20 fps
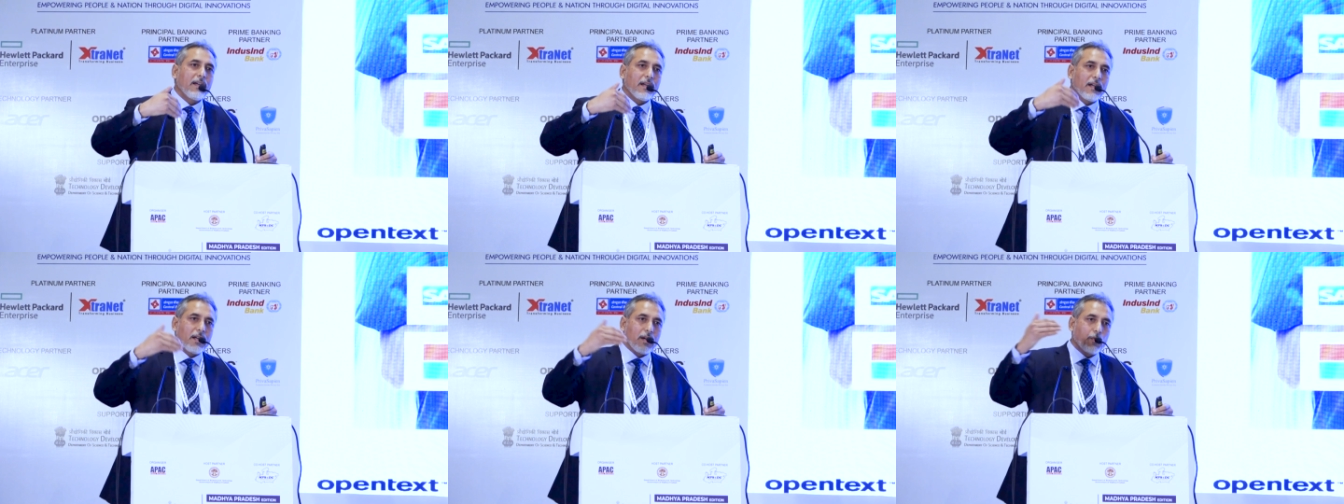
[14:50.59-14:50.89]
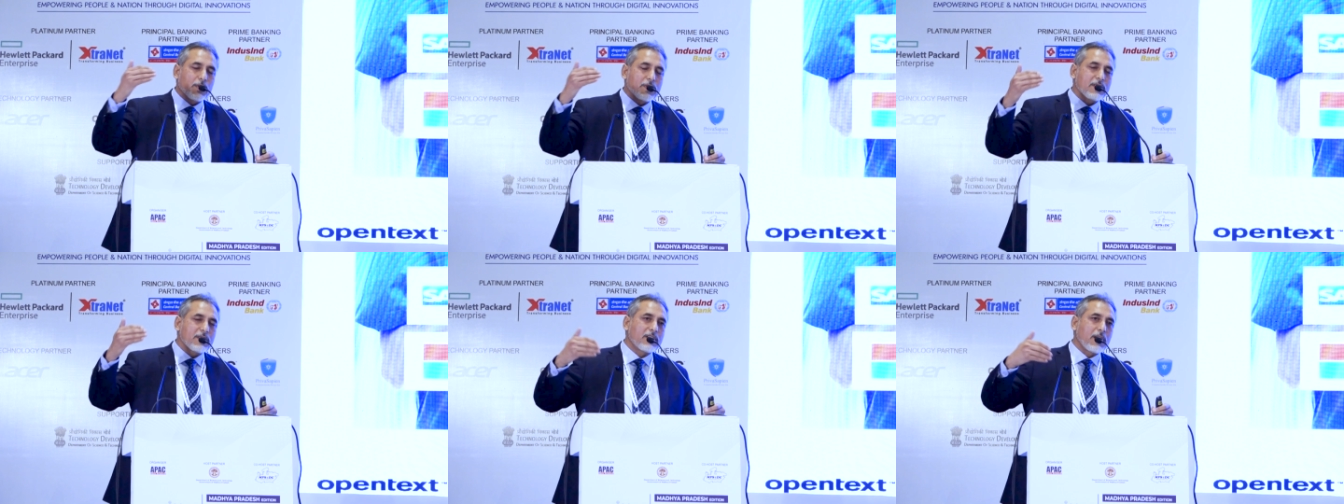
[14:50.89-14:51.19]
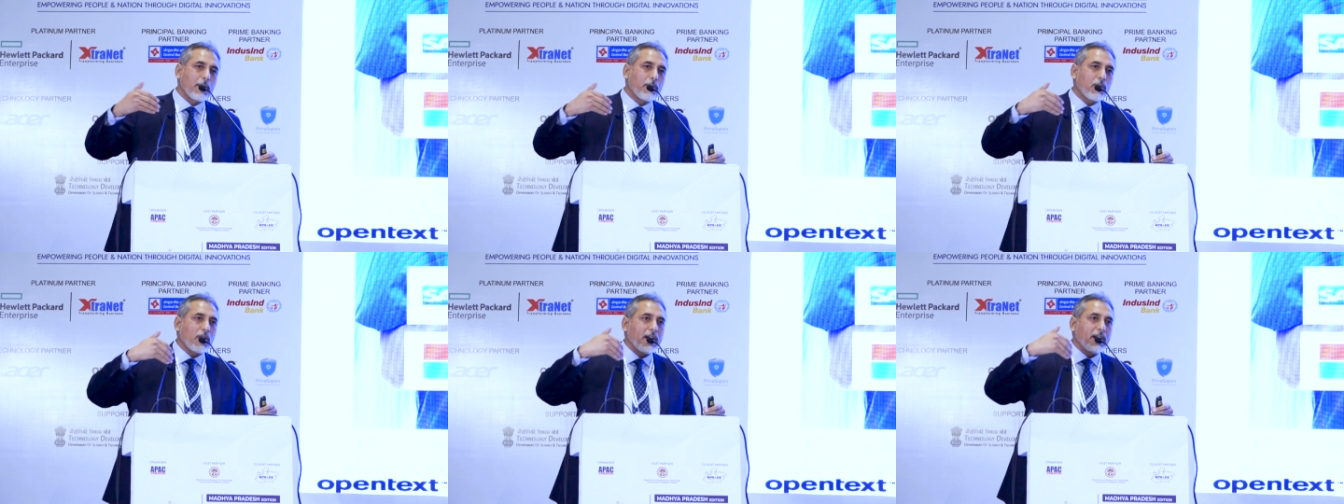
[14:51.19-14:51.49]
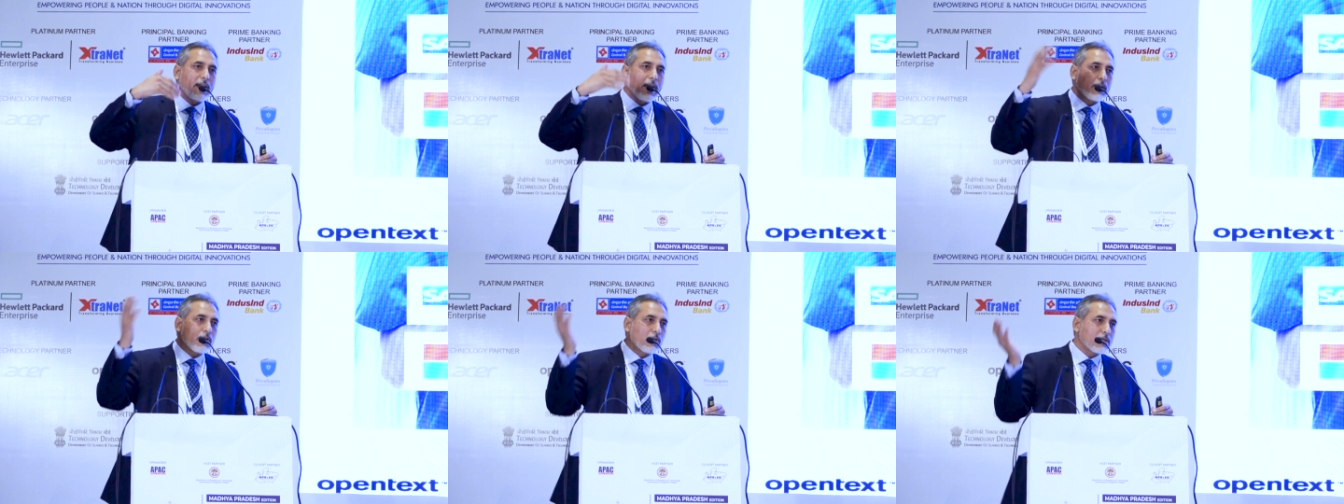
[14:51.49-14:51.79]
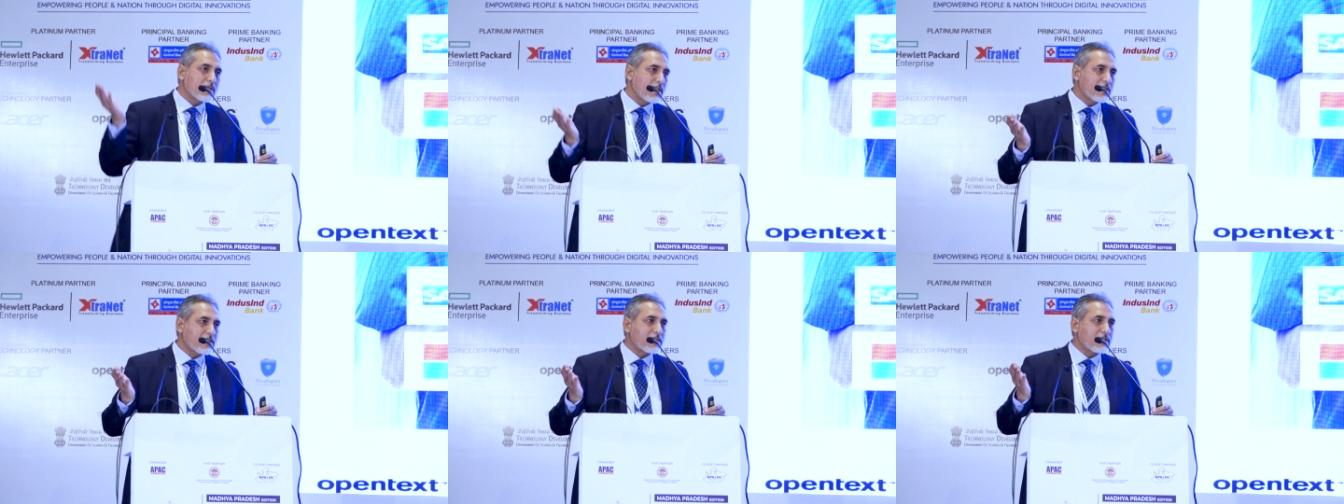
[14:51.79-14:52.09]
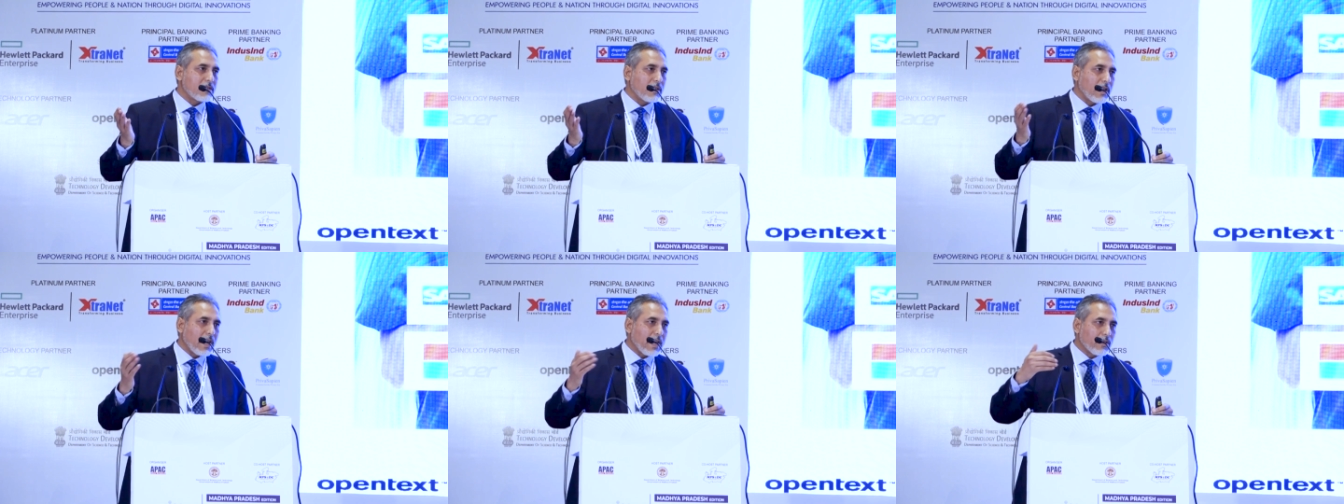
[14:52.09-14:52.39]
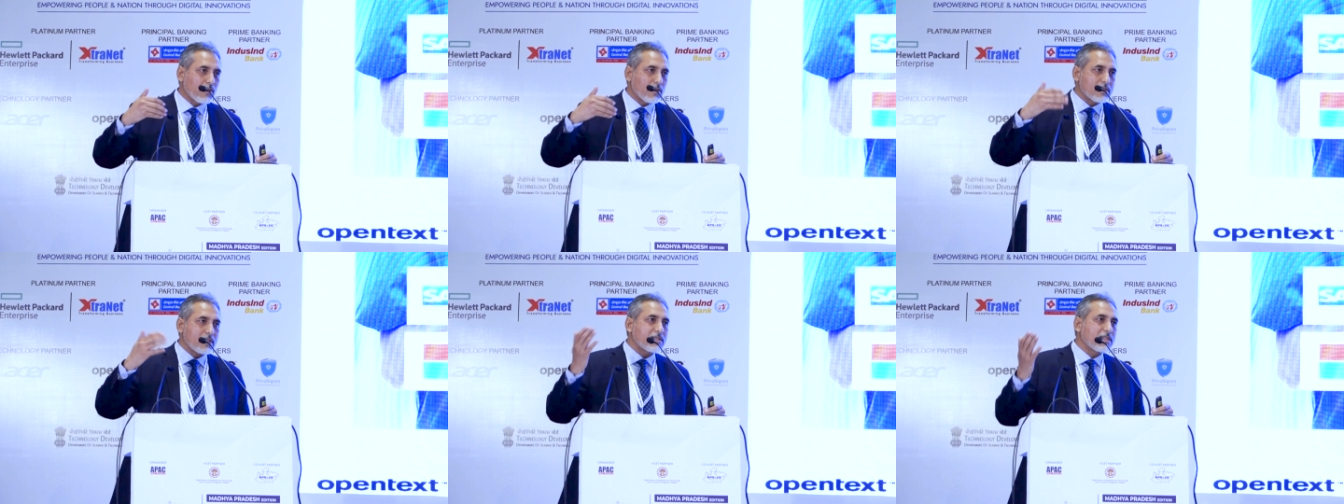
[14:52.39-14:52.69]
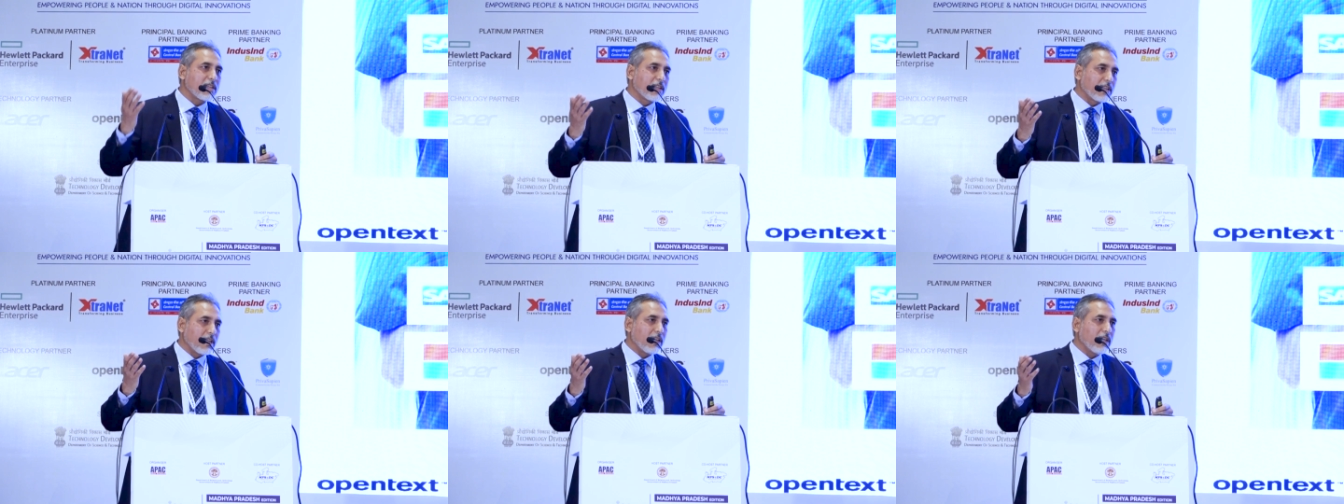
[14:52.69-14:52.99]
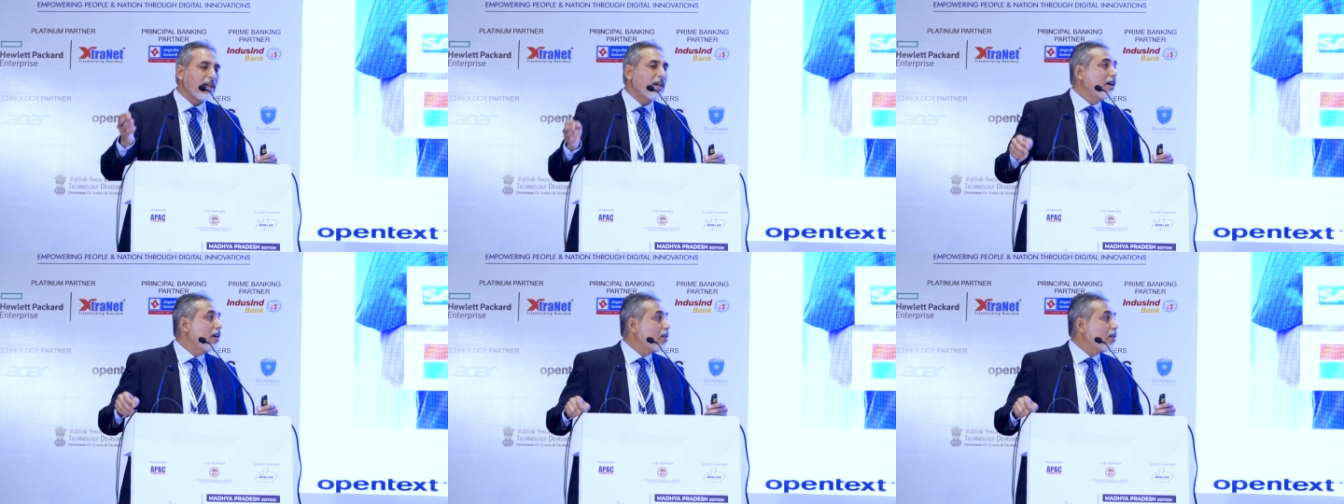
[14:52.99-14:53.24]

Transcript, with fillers: uh, which is deployed across the across the city.